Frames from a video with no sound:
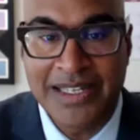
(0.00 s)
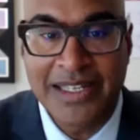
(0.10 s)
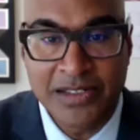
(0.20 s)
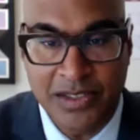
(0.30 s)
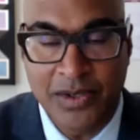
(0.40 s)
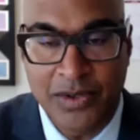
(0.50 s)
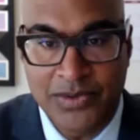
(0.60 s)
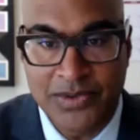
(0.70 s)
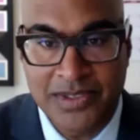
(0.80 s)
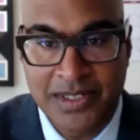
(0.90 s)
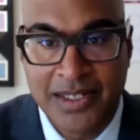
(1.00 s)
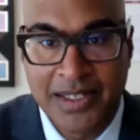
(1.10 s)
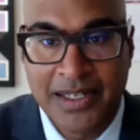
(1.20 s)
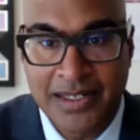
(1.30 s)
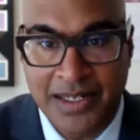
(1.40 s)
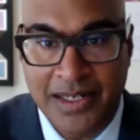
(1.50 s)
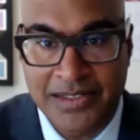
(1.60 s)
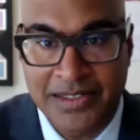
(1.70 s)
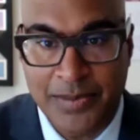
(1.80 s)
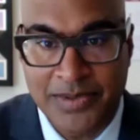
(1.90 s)
into those
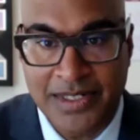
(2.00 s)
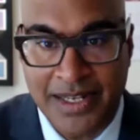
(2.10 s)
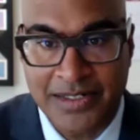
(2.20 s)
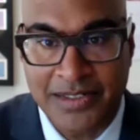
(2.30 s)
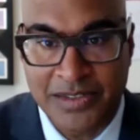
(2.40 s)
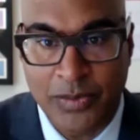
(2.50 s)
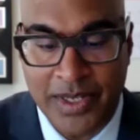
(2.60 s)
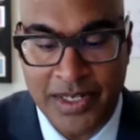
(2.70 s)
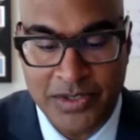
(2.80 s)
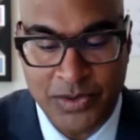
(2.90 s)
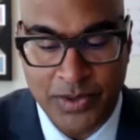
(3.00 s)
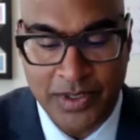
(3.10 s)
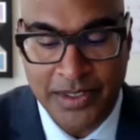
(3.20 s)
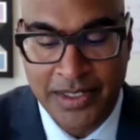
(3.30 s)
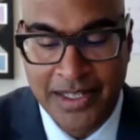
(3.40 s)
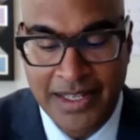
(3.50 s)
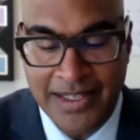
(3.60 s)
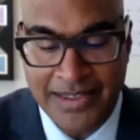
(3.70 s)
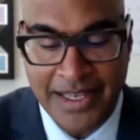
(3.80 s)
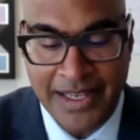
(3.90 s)
concepts and actually still make sure
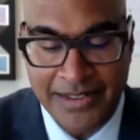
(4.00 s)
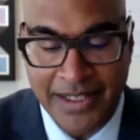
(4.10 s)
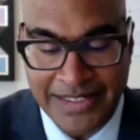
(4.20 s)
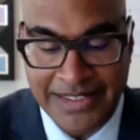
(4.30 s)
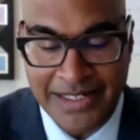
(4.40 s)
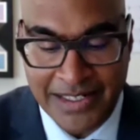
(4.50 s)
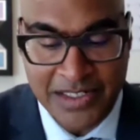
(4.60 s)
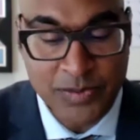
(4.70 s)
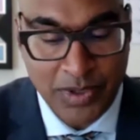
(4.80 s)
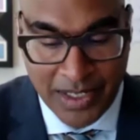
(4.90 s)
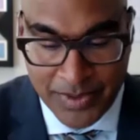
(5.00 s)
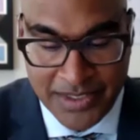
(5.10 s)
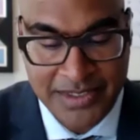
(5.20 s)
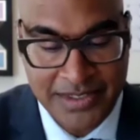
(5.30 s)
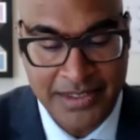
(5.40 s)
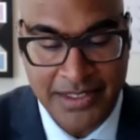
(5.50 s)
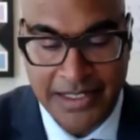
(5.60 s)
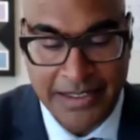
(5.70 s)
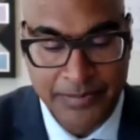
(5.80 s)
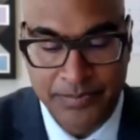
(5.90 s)
that, like Gideon's promise,
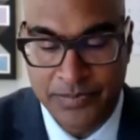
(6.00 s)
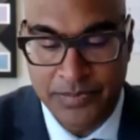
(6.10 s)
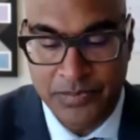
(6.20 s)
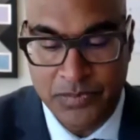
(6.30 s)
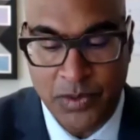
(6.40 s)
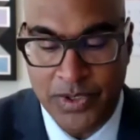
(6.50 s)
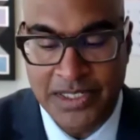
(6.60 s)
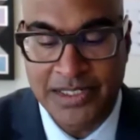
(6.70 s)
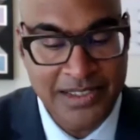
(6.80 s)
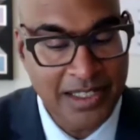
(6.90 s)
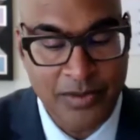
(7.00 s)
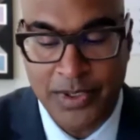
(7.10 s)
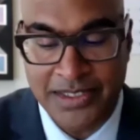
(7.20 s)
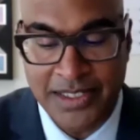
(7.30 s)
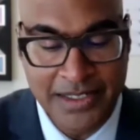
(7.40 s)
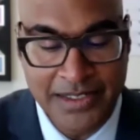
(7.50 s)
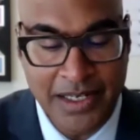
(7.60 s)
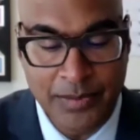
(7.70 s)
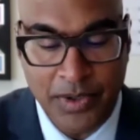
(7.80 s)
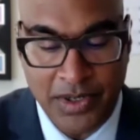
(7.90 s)
we just celebrated Gideon Day
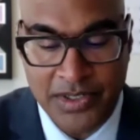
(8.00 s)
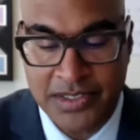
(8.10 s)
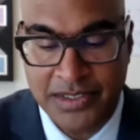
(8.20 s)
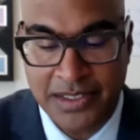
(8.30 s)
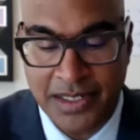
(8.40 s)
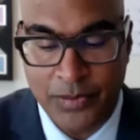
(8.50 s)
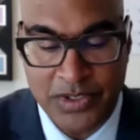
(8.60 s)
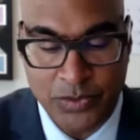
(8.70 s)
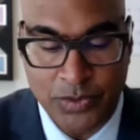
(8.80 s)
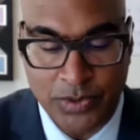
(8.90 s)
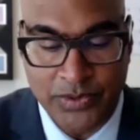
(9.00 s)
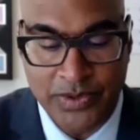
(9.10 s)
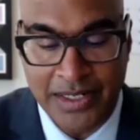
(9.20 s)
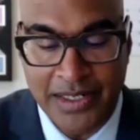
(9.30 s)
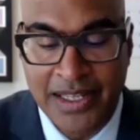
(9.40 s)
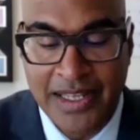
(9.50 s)
in March, which ruled that